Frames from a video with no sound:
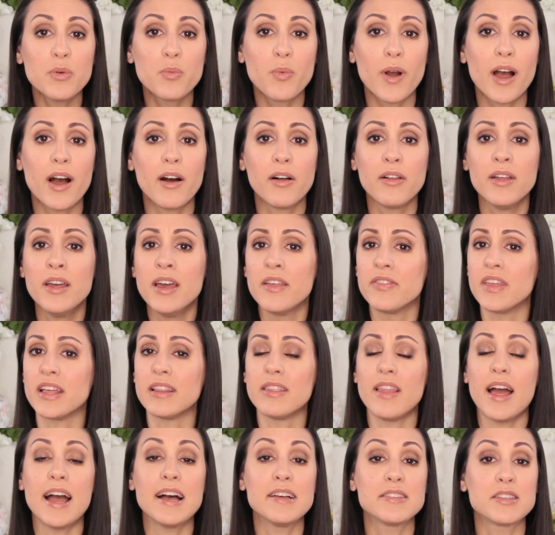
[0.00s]
well, they
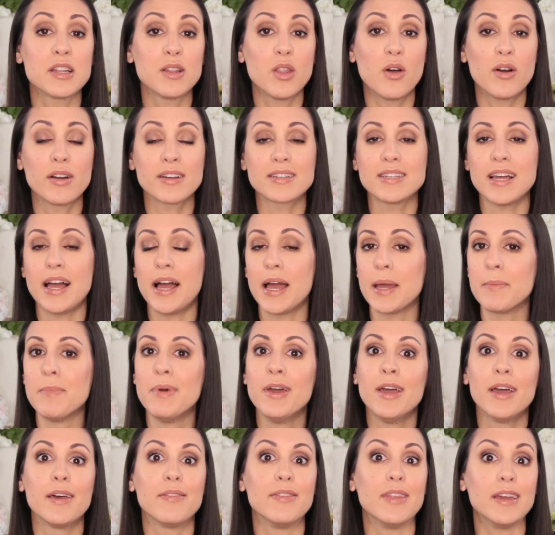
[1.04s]
last a long time,
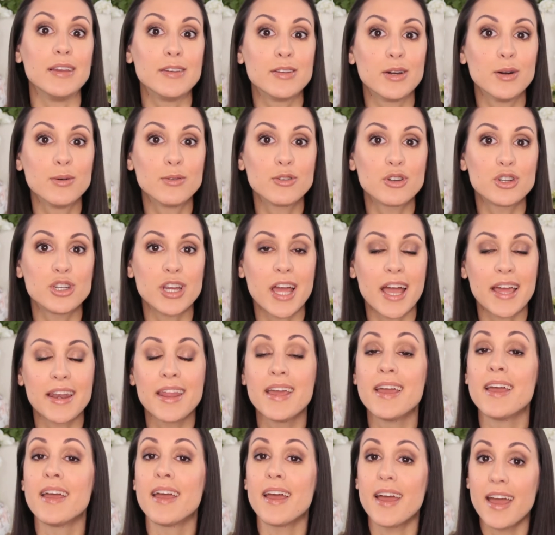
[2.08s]
they don't
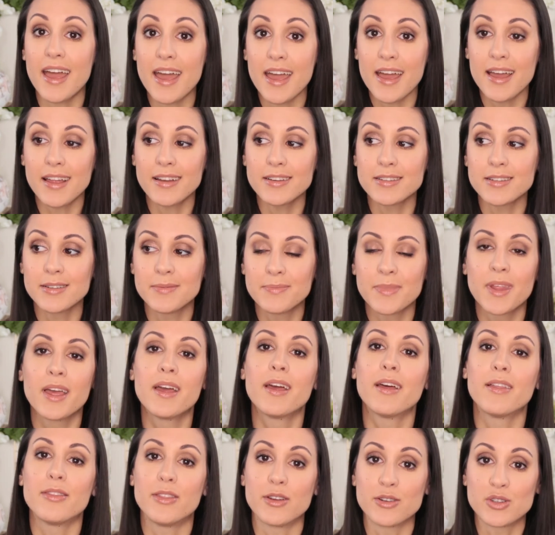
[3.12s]
shed, and
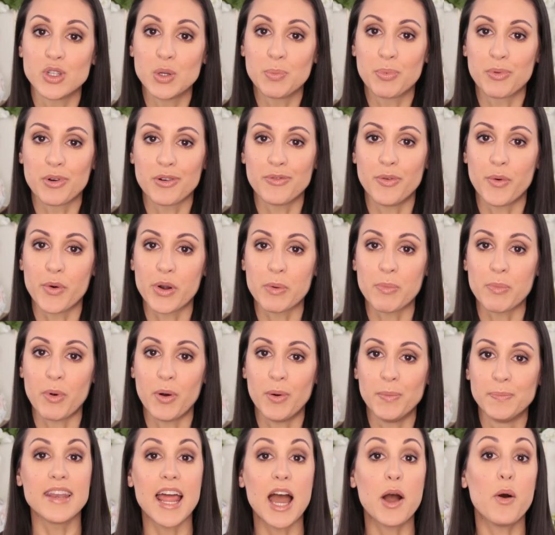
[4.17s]
they're super
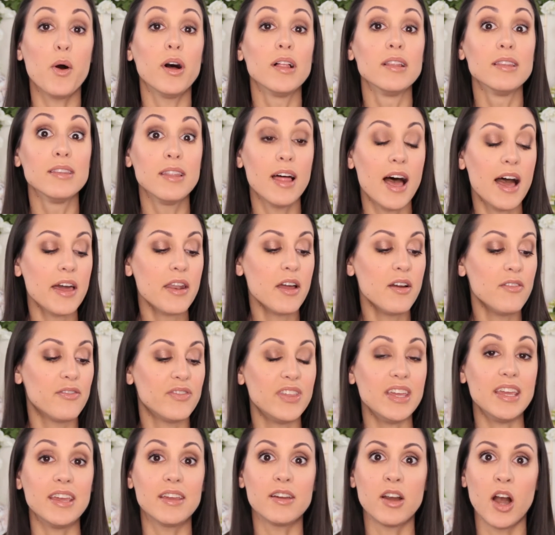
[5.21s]
affordable. Now, a lot of
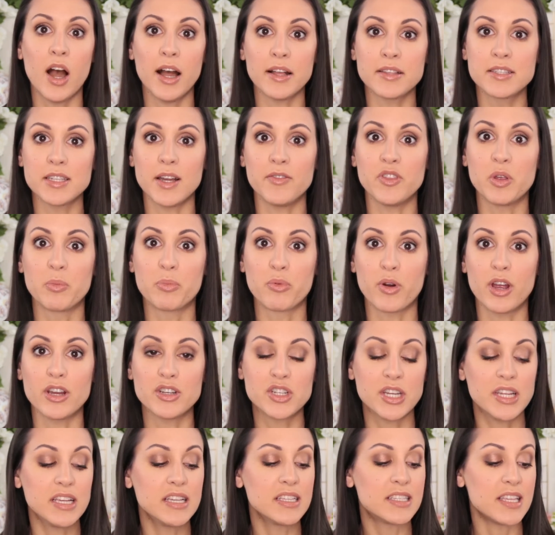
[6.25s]
the cuts of the
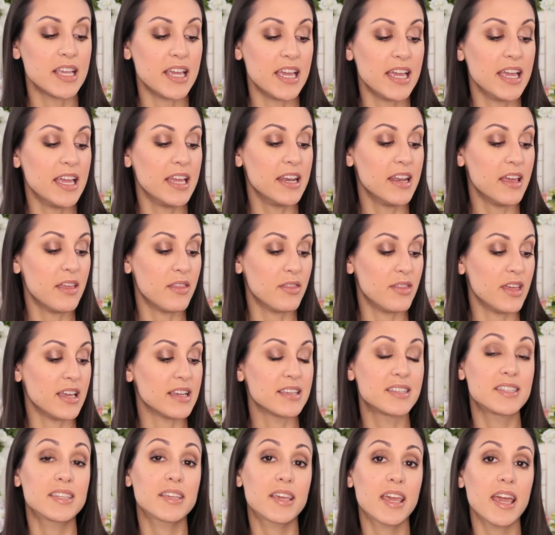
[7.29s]
brushes in
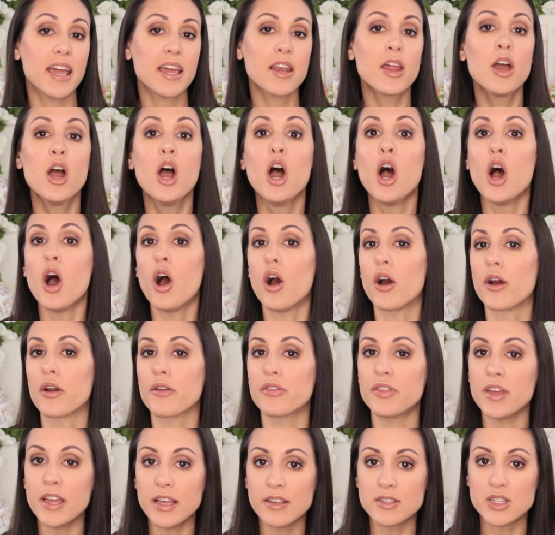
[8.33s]
this kit are
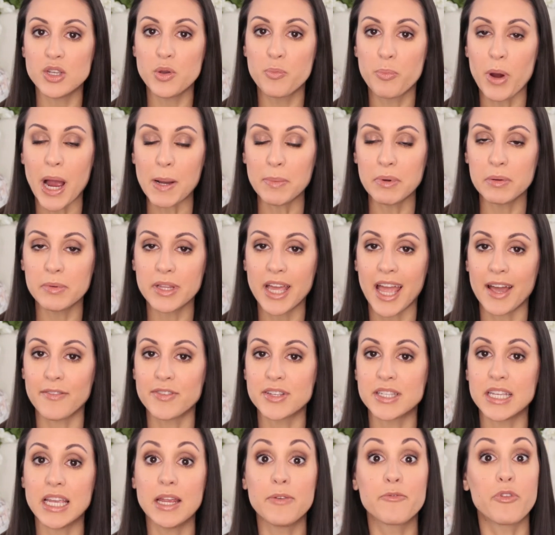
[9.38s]
things you probably have
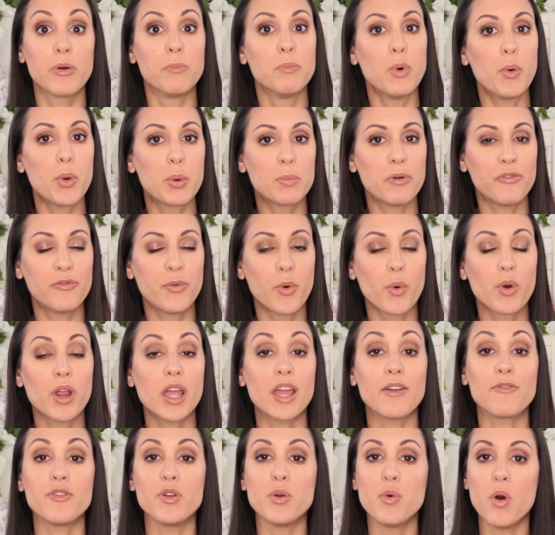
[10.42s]
seen from MŌDA before
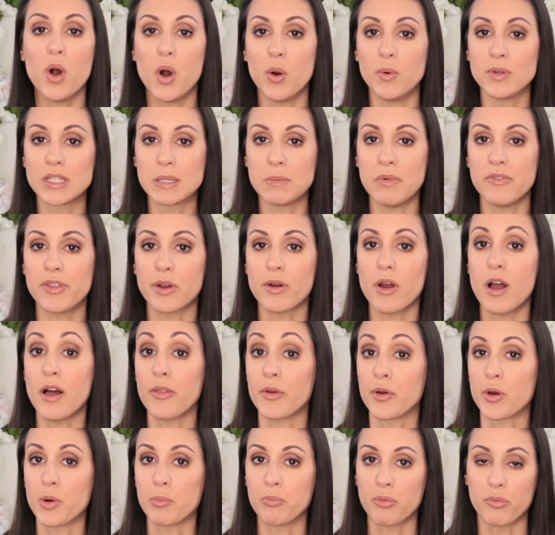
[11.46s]
if you own some of their
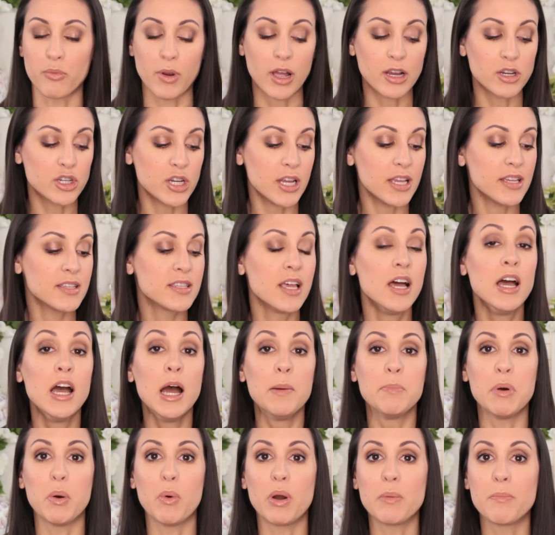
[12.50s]
other brushes,
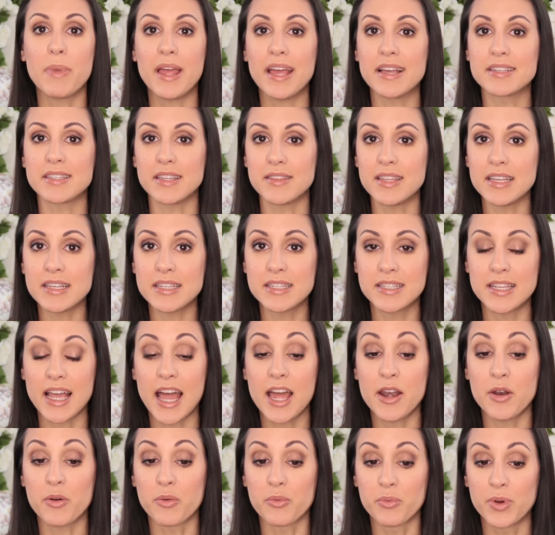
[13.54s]
but what makes this
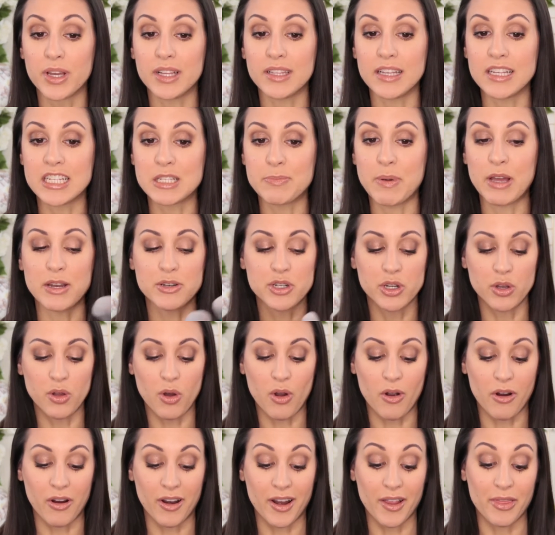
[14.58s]
set really special
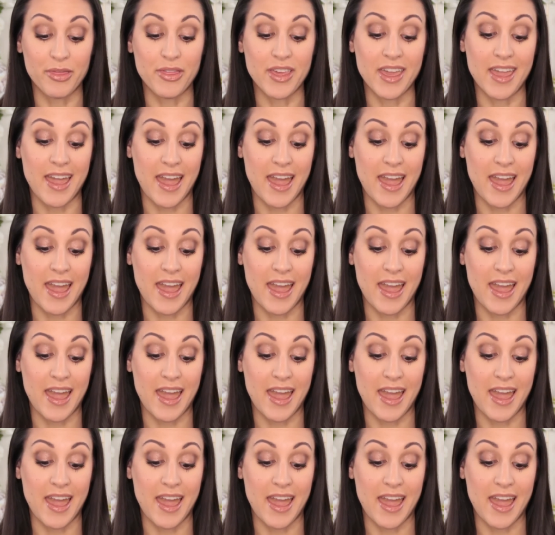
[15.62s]
are the